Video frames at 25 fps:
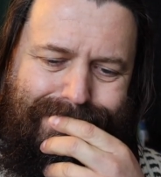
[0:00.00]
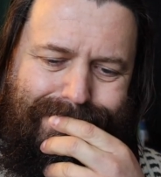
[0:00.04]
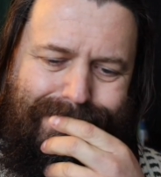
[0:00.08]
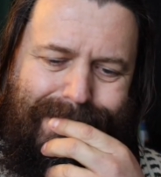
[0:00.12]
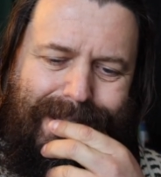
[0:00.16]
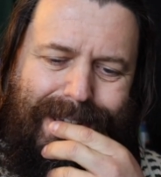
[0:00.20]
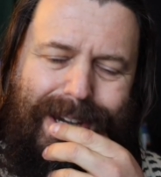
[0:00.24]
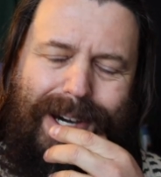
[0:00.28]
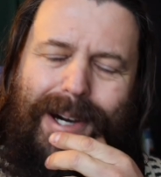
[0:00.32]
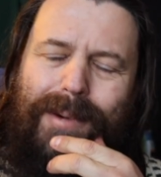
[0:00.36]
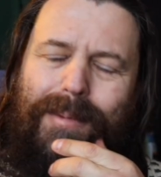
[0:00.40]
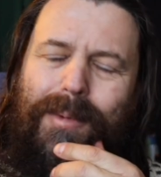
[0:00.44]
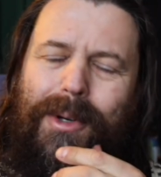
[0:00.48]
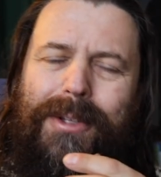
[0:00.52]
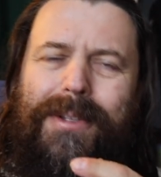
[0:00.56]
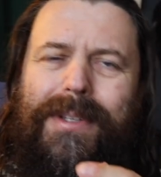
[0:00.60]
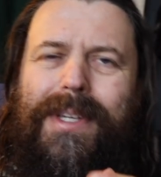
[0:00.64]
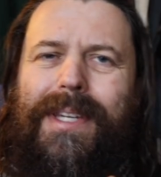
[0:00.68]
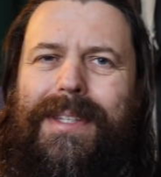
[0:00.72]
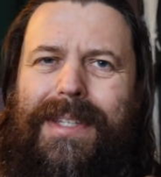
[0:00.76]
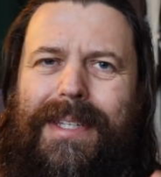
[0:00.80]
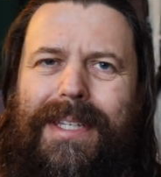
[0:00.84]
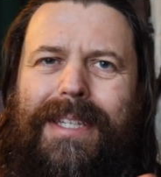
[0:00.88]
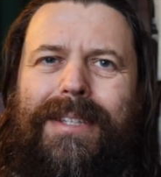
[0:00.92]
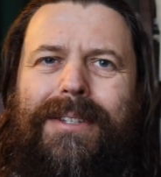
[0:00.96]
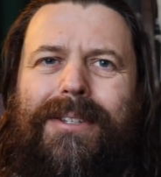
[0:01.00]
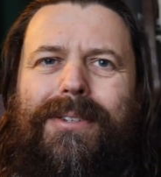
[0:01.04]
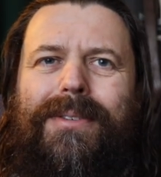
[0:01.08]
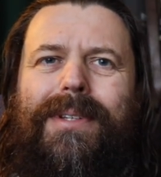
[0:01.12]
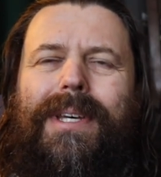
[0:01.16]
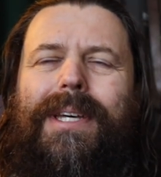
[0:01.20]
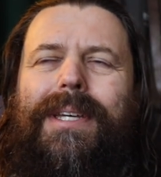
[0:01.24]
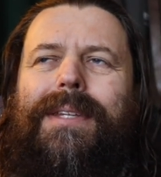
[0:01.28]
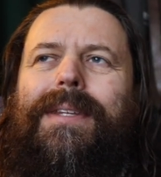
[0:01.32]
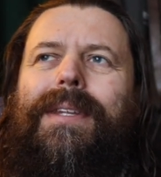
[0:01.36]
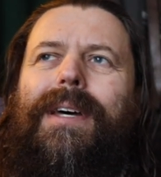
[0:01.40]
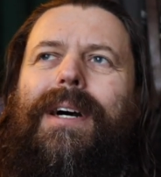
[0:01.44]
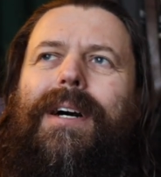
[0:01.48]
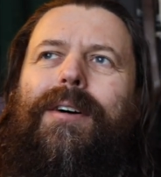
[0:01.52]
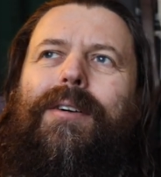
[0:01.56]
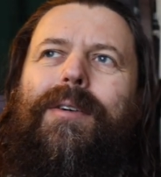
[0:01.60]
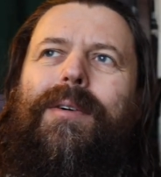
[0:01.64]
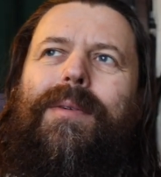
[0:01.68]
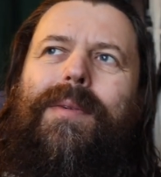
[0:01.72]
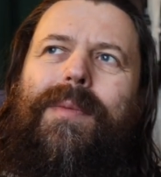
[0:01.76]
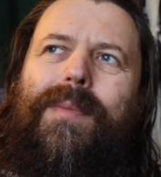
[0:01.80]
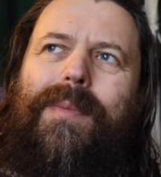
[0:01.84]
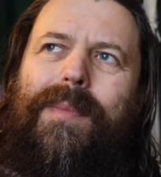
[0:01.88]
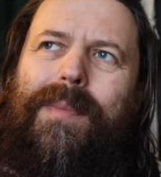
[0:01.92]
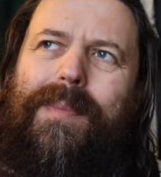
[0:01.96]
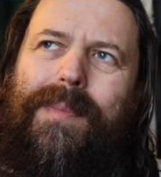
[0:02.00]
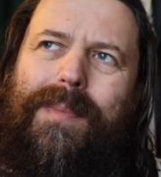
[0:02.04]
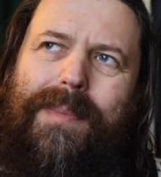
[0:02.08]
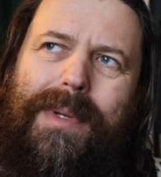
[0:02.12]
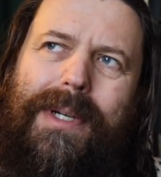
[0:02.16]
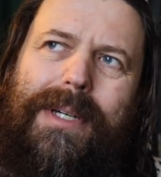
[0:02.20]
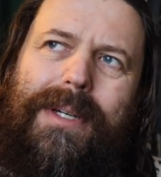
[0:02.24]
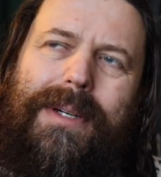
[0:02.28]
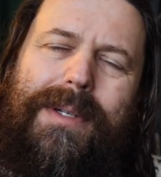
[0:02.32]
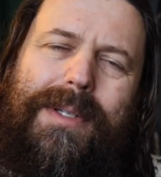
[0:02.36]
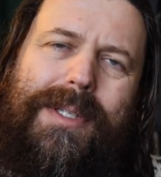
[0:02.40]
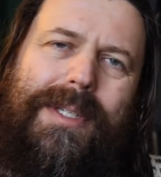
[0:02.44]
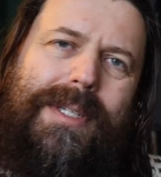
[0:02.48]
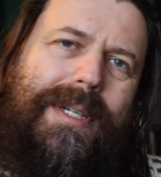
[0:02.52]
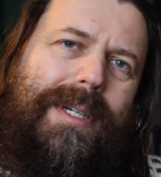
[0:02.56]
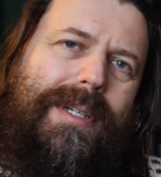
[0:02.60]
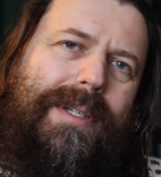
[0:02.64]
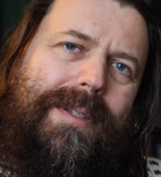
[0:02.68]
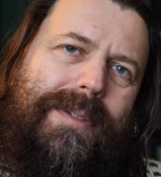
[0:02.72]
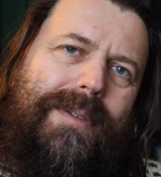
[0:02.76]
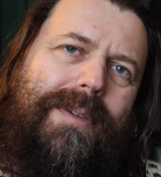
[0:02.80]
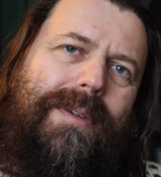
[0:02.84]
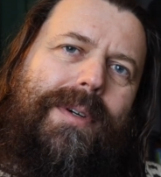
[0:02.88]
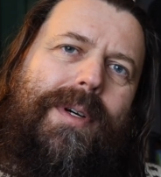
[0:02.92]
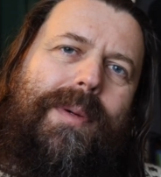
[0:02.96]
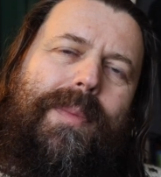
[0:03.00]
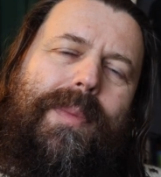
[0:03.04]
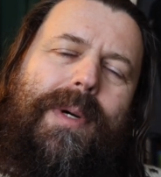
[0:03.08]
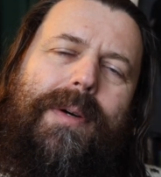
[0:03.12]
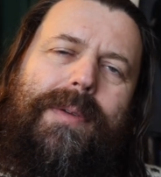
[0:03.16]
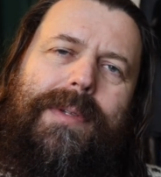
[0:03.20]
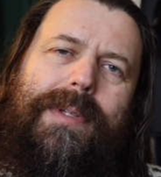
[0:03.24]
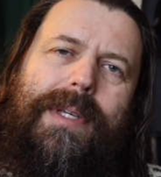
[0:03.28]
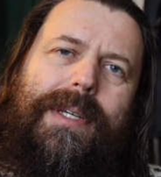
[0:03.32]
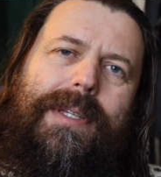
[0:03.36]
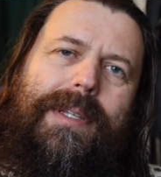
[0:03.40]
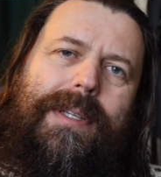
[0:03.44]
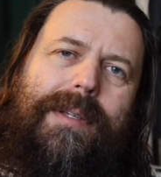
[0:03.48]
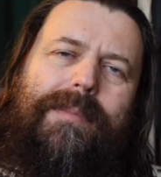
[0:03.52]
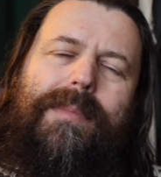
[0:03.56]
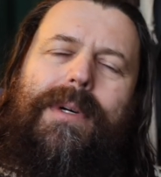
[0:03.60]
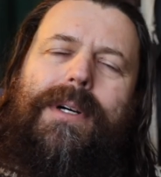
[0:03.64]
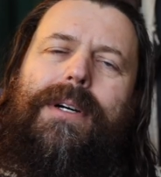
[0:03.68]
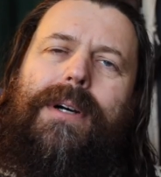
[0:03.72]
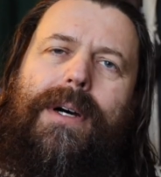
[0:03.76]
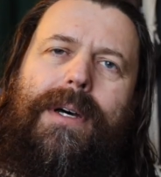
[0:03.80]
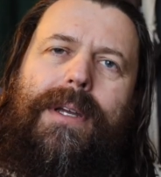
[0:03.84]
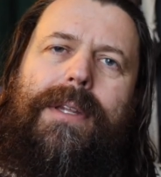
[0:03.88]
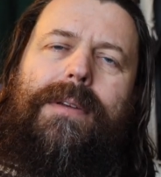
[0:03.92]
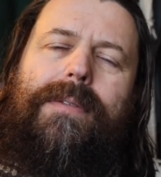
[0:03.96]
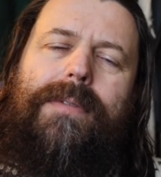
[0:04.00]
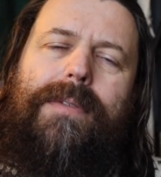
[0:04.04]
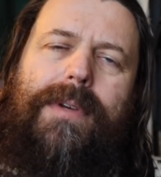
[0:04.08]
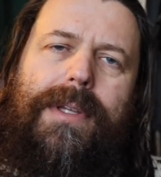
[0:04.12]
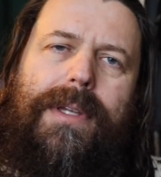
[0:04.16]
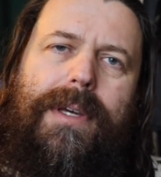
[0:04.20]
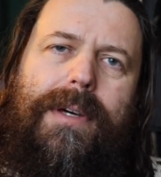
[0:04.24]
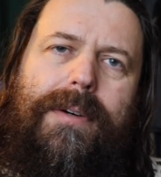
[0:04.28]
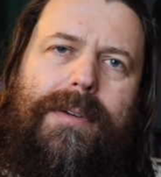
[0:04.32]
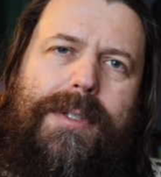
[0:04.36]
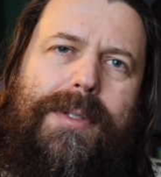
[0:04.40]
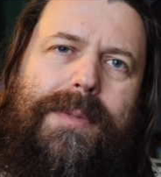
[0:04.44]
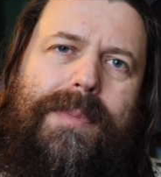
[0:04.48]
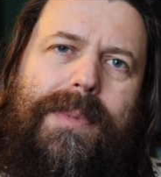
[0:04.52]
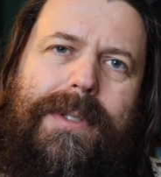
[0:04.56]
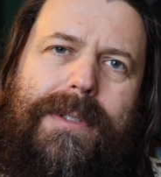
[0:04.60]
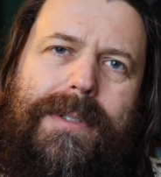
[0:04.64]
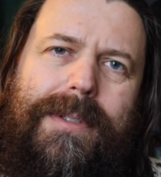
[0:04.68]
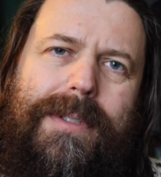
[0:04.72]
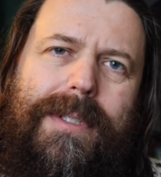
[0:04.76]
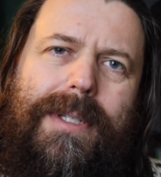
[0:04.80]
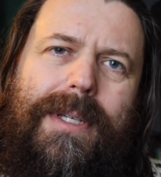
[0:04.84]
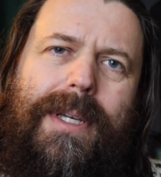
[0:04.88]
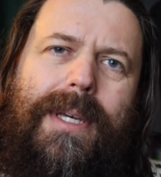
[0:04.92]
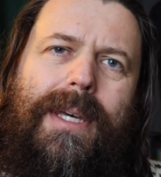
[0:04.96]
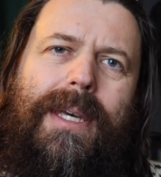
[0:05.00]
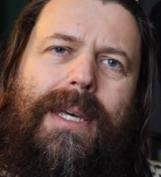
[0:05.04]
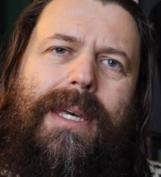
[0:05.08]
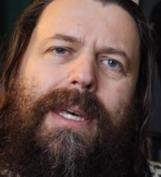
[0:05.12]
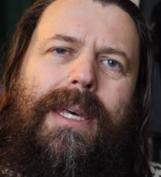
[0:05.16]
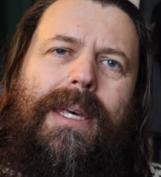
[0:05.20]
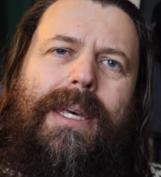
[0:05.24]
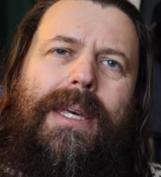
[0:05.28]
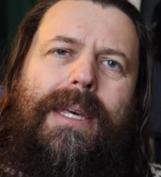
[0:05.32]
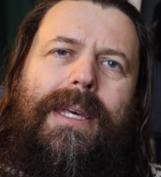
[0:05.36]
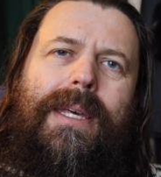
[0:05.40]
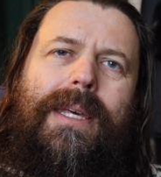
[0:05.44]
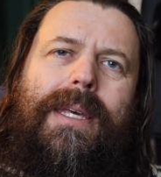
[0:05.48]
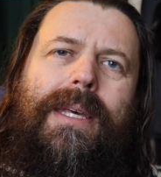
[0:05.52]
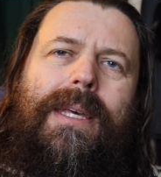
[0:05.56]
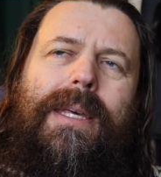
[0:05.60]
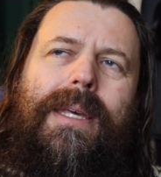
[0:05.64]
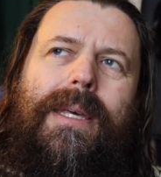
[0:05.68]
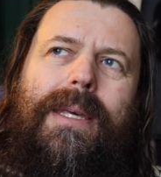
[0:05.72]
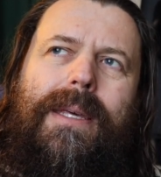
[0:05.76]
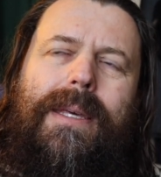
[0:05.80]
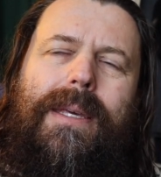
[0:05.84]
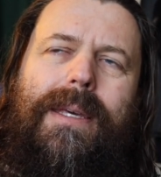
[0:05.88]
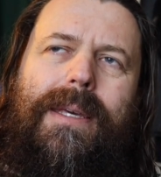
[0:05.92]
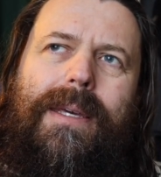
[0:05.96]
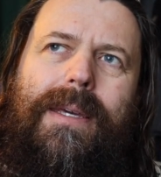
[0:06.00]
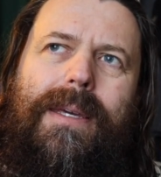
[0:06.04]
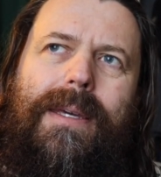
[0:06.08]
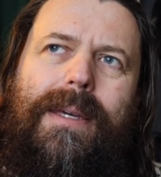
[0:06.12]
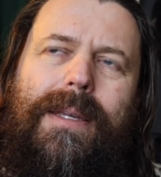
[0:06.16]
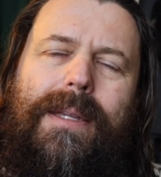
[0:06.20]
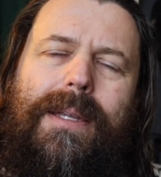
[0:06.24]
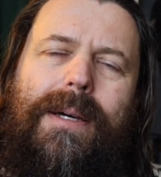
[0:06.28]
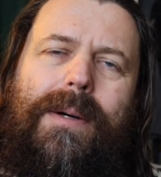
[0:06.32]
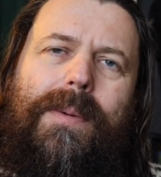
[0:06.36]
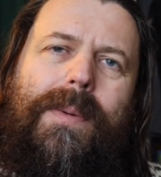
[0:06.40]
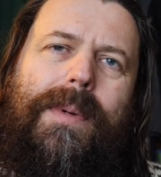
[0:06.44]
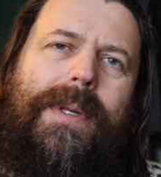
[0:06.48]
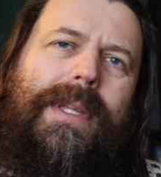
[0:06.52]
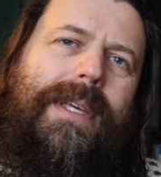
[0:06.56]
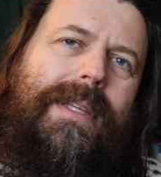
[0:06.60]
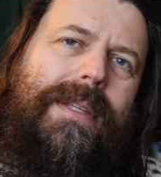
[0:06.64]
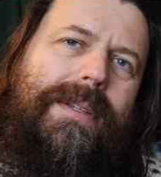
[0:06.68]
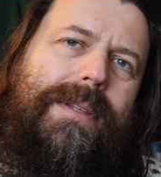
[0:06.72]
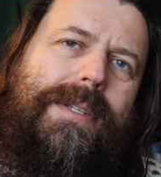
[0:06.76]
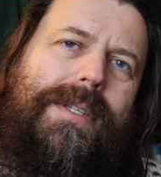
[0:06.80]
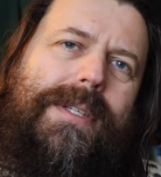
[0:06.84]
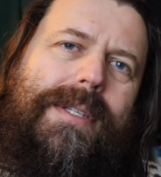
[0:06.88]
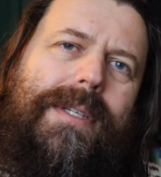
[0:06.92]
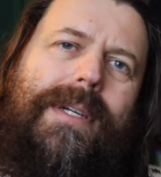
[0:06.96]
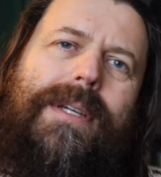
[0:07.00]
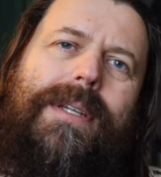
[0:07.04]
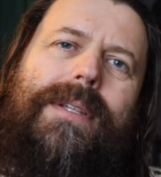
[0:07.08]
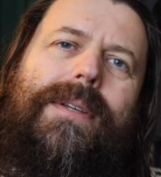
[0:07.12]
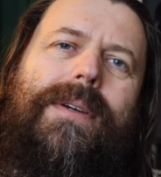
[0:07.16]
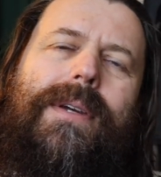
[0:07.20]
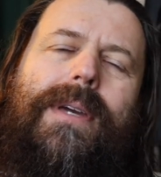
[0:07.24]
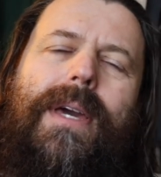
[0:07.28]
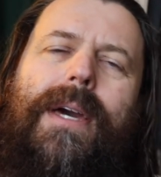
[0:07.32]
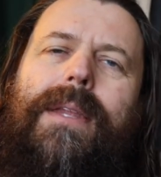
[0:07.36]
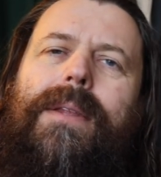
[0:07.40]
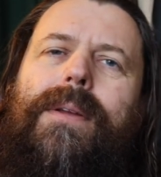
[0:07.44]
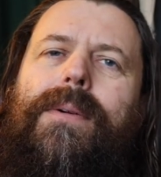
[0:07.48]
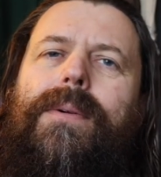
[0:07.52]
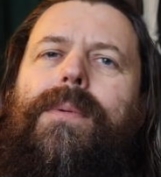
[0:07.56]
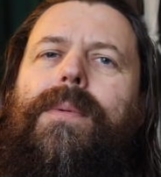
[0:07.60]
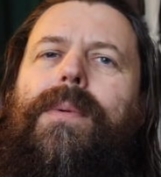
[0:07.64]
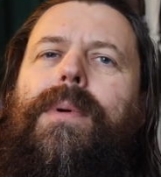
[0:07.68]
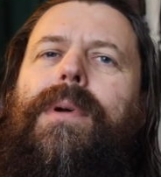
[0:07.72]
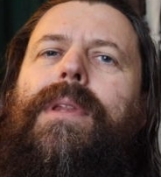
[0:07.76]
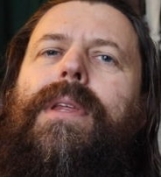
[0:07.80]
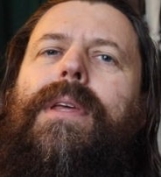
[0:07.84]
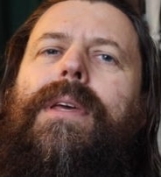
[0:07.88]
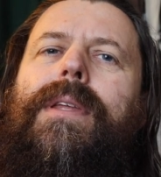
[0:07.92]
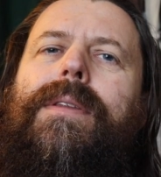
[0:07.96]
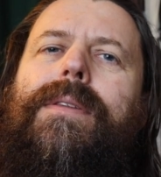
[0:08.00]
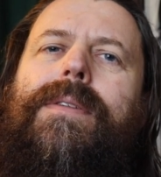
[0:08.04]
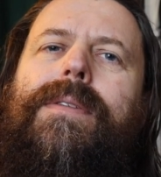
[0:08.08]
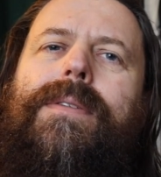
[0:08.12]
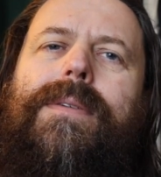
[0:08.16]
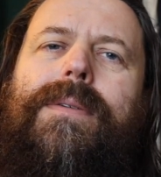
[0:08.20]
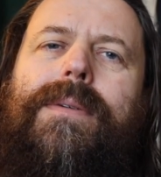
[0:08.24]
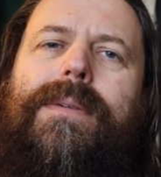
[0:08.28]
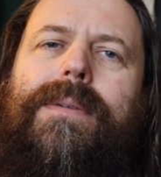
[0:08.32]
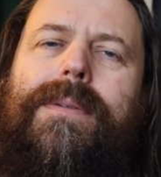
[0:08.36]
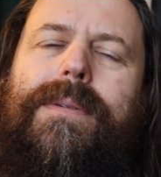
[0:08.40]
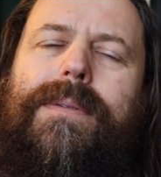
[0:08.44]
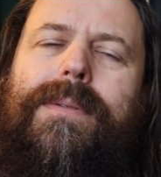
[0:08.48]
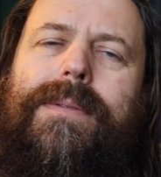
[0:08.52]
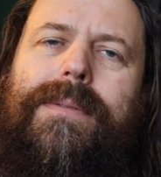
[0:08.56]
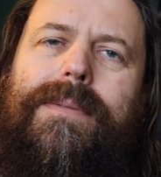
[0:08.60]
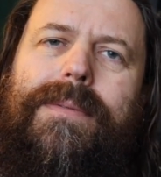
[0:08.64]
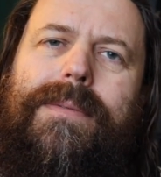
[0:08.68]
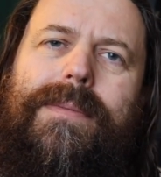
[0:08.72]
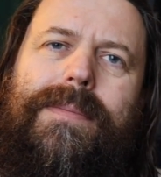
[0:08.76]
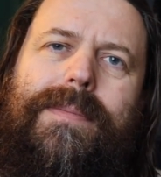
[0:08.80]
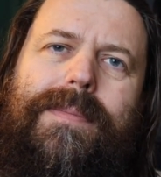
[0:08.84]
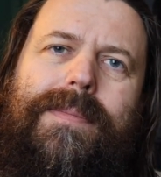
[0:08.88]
yeah, I won't get into that now because I talk about that in my other videos, but you know, we need to stick together, we need to